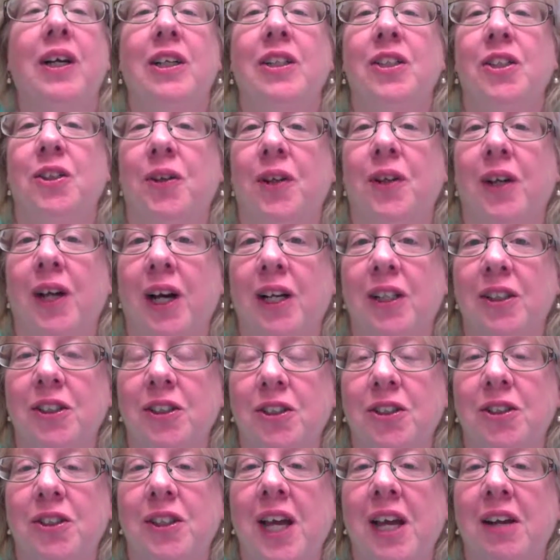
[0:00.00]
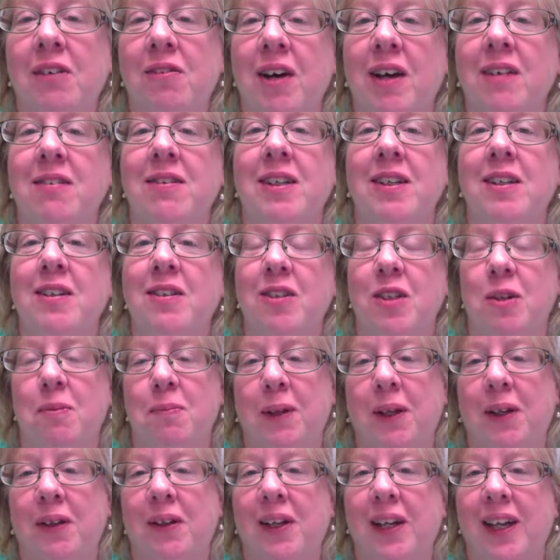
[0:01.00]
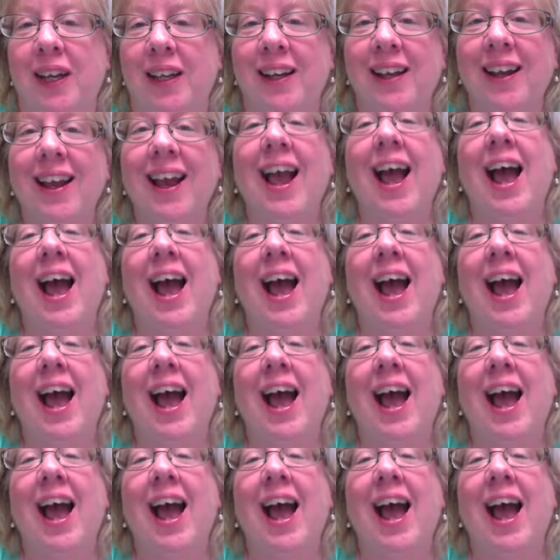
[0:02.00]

during our 2-day residency period